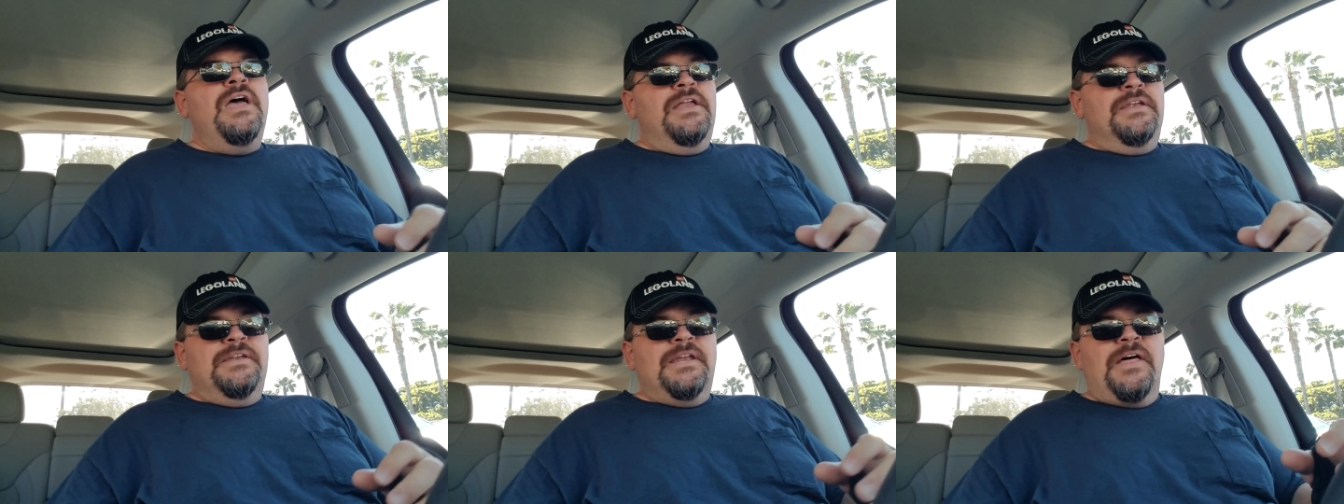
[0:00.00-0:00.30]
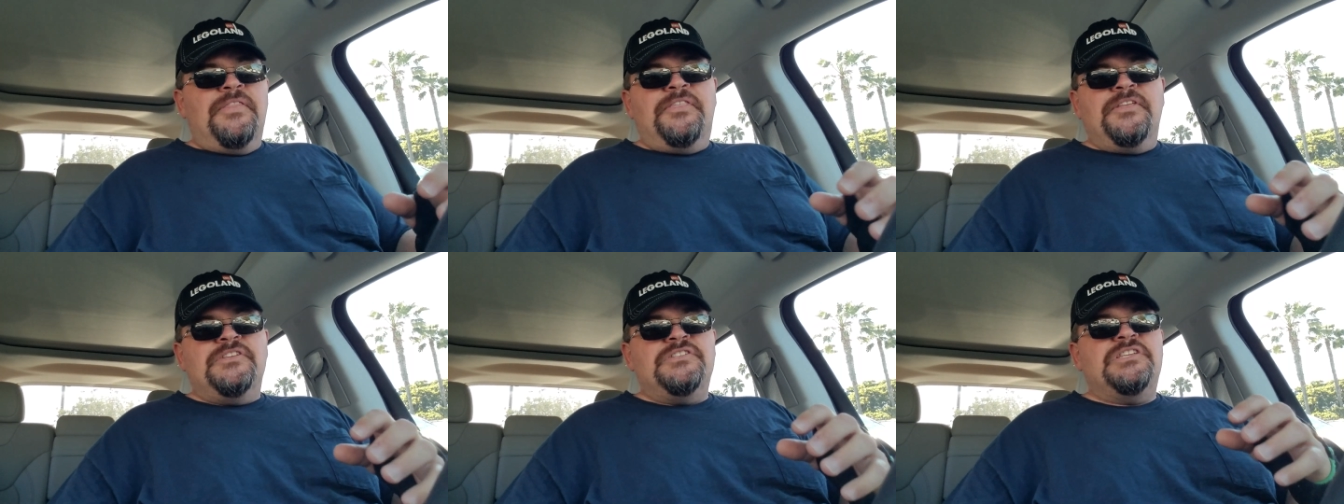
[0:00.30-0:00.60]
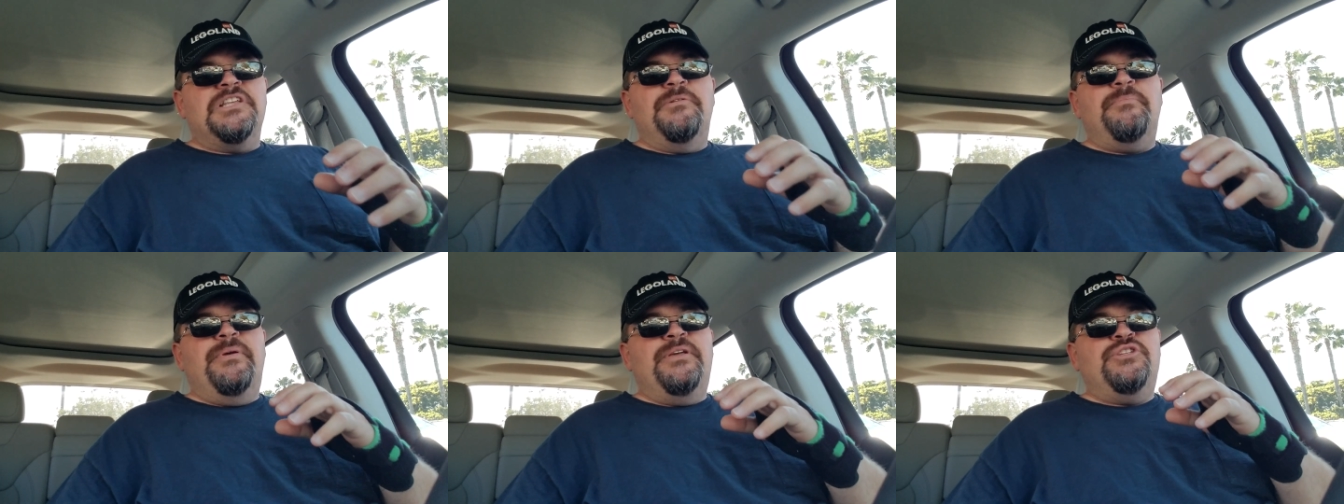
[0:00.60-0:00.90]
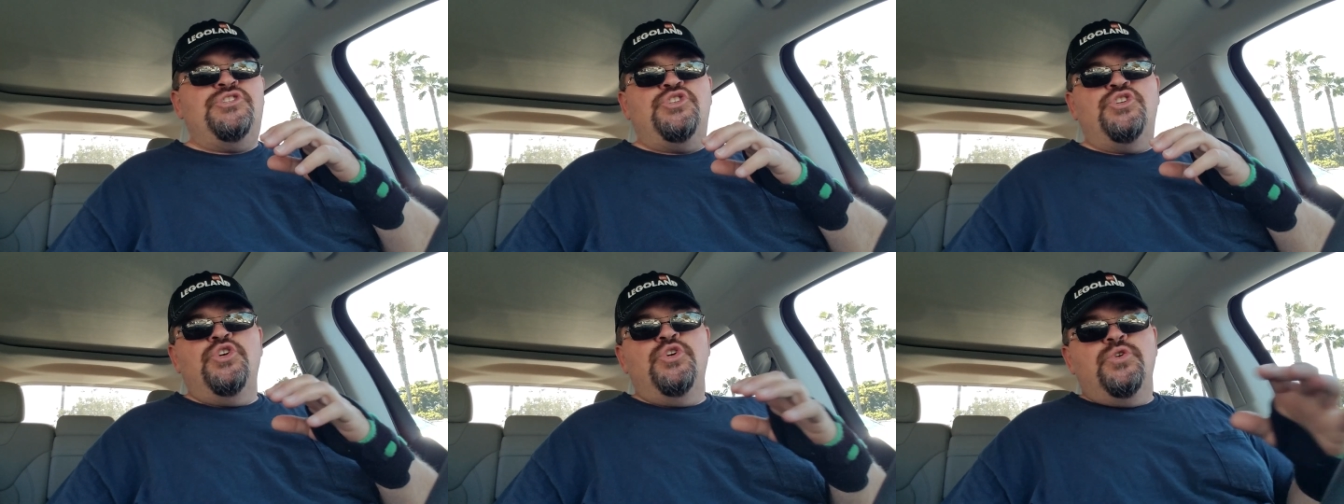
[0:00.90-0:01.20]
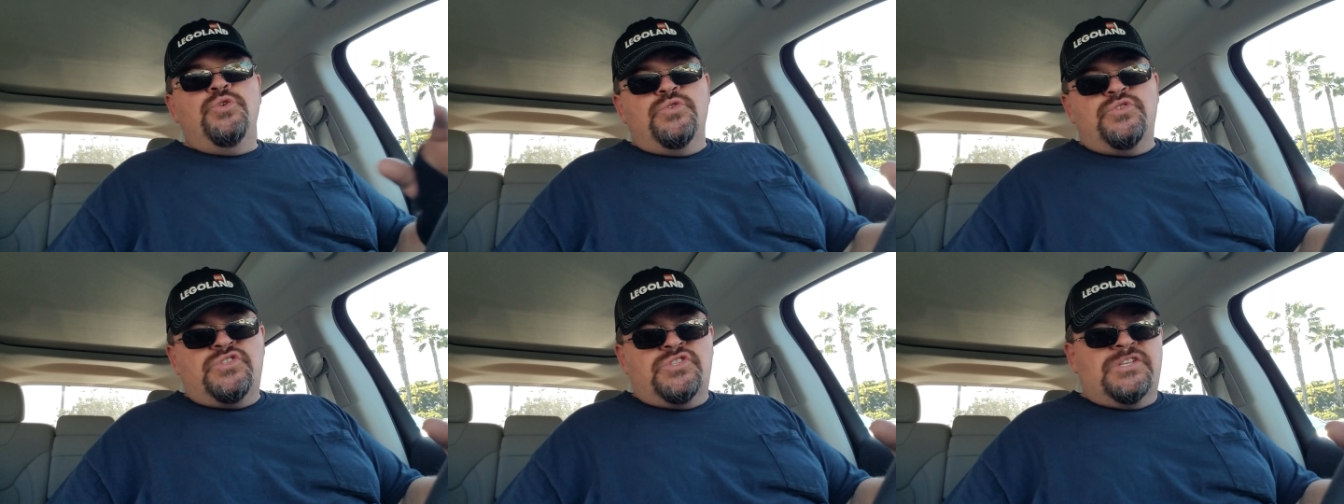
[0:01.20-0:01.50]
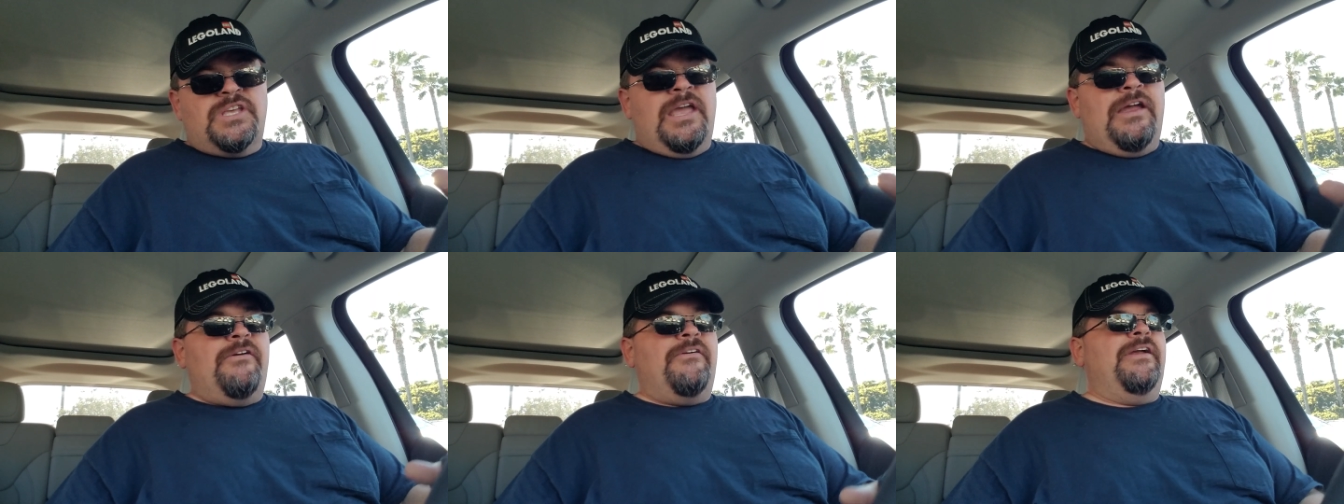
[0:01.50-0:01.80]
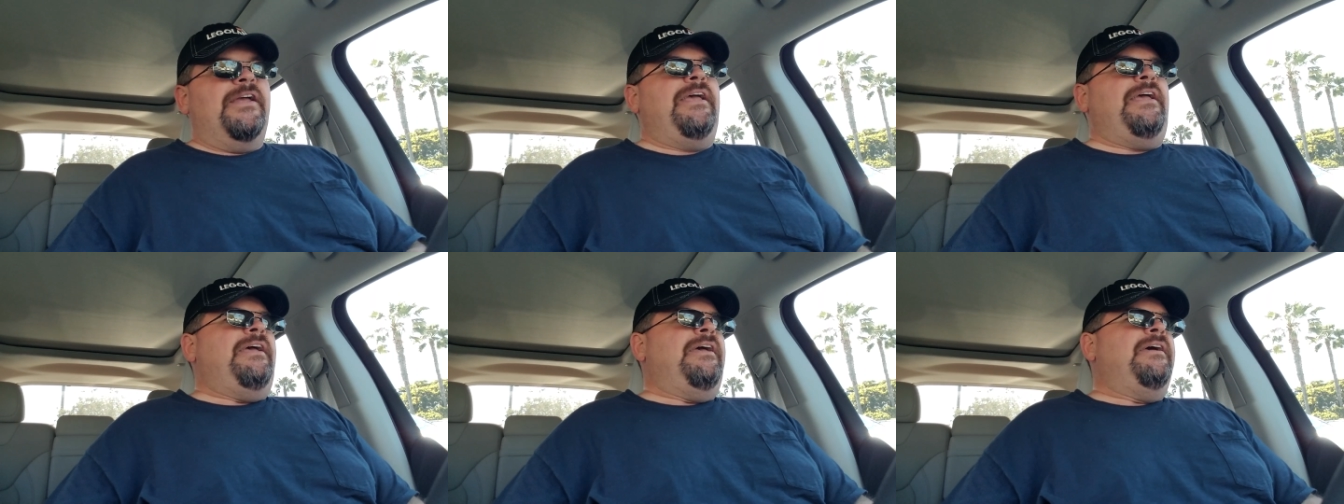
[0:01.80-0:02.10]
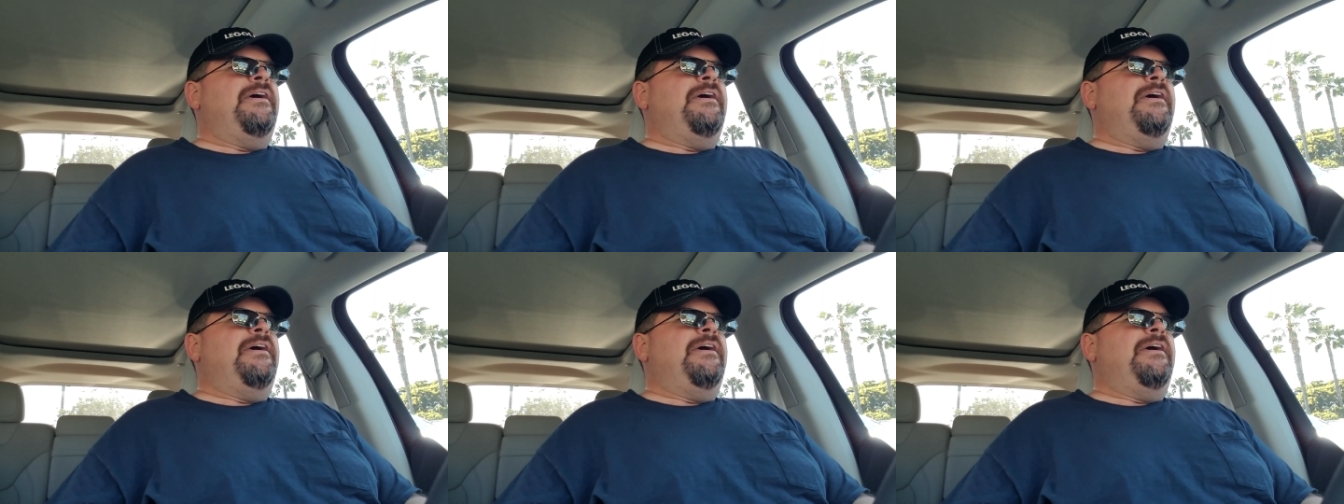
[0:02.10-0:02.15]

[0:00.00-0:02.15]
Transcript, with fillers: nothing's going to be too scary,